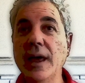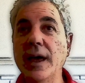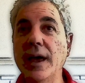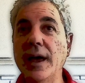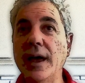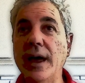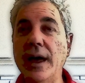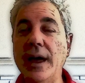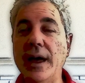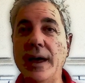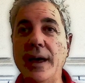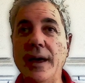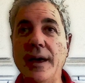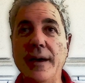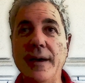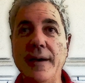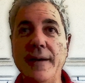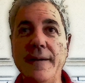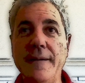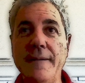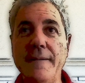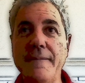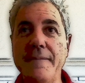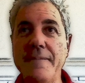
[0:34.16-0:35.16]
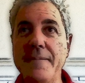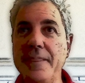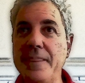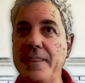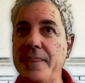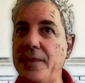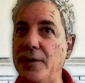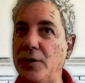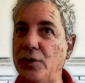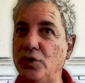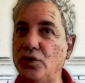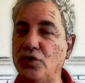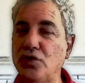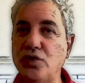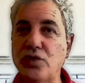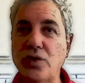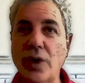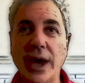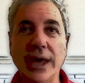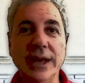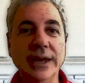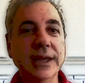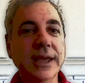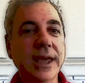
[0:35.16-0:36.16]
Uh, they're
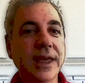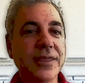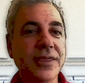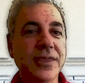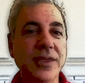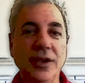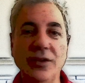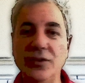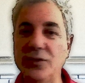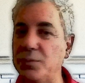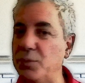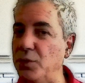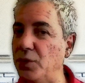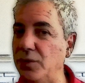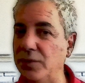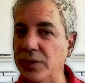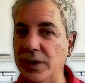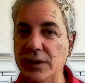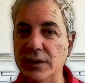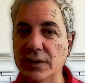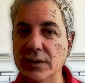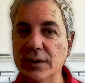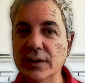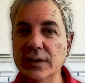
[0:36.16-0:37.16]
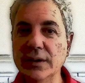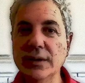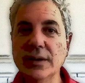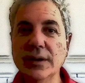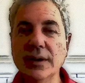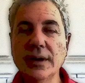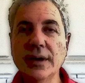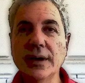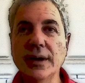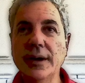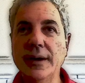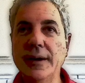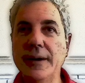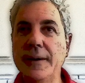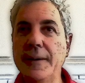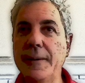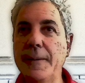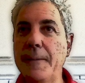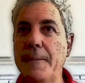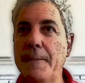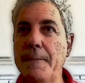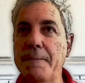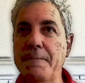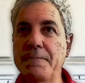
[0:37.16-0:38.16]
trying to get things moving,
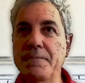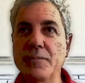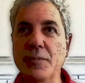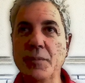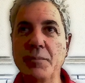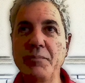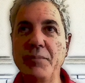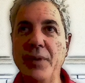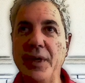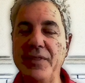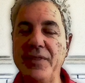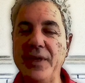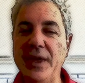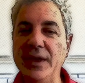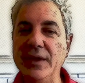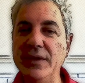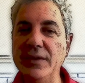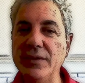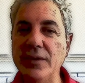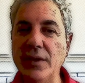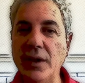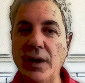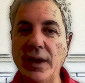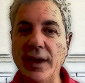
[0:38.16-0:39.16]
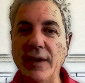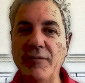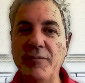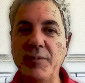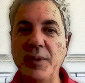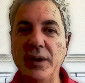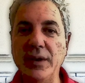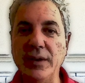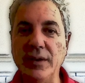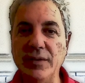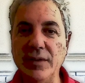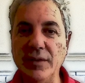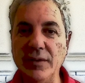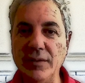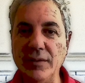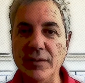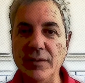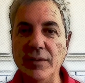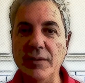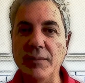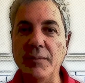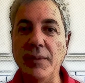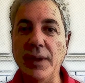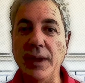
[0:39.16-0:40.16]
um, but they have been,
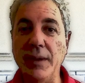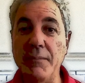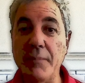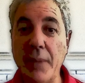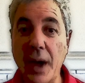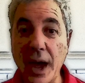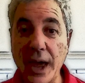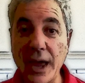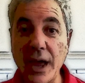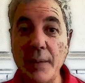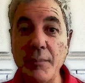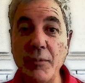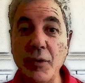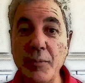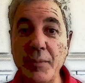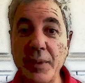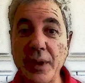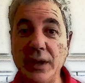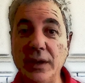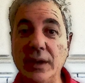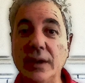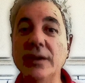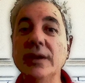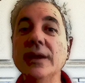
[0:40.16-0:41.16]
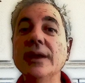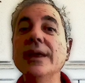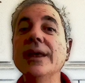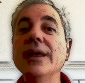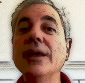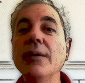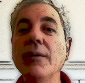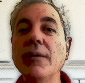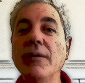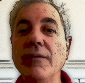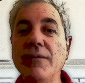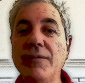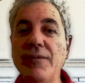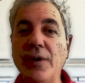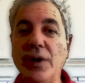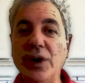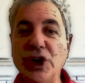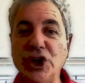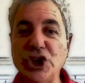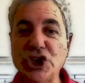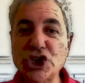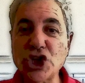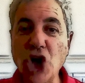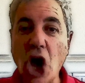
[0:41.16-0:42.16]
in, in, my humble opinion, fairly
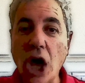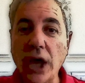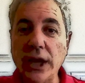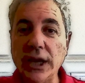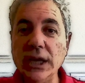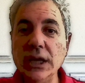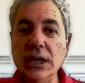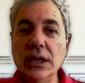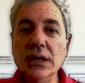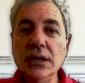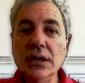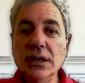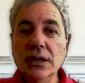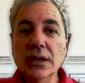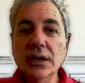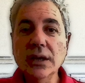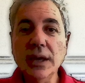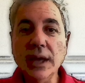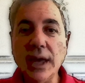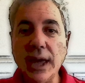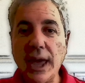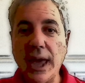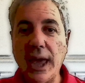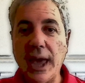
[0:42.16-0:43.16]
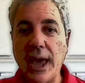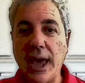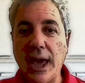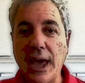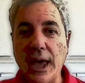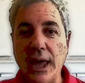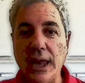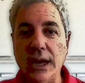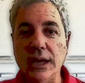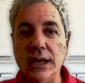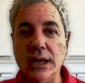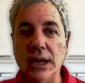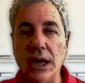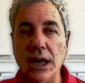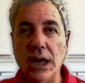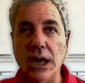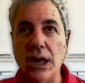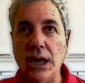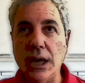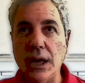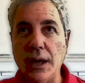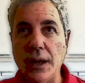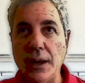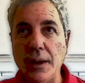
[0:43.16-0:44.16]
shoddy and
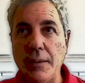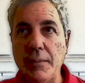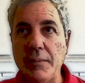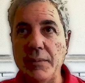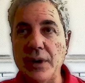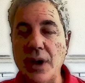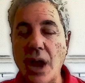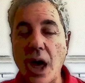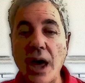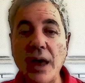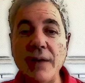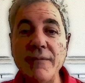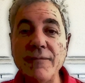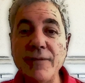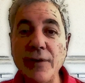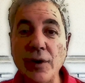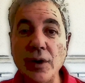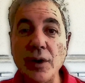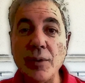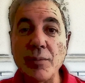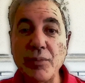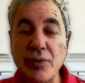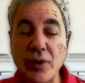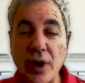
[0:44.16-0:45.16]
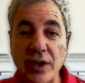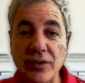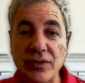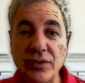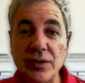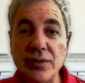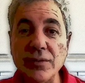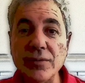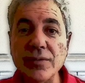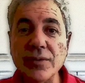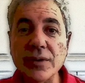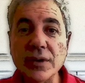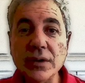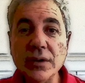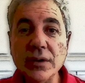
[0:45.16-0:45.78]
um, not very impressive